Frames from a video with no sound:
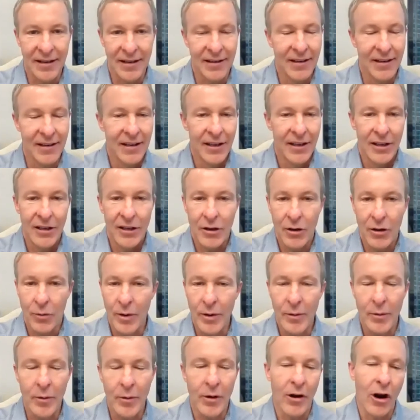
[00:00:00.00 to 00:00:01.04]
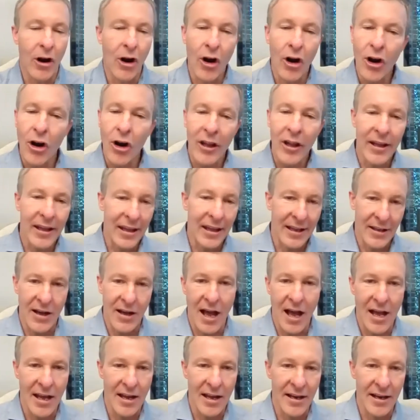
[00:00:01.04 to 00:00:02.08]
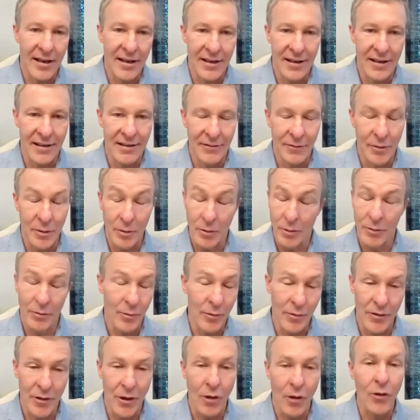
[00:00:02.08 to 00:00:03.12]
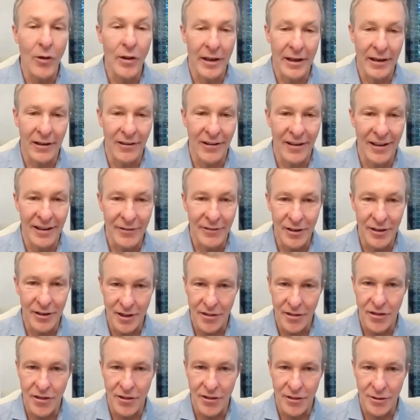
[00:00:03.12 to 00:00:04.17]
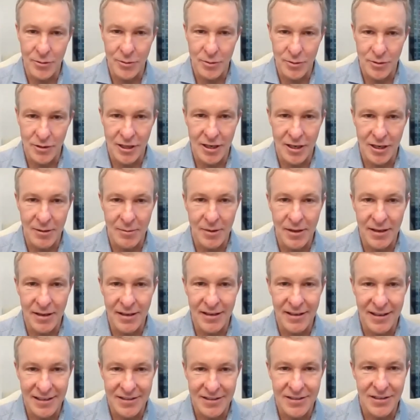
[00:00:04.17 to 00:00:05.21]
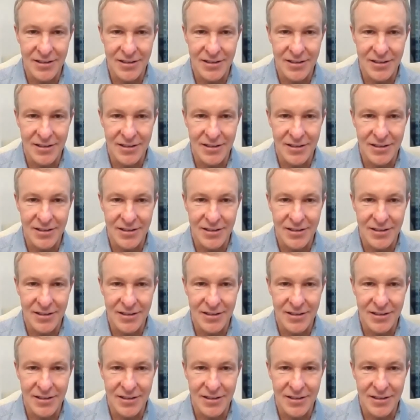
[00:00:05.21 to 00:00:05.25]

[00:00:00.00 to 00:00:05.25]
And, we were early at United, and we were the only airline really that thought this was going to be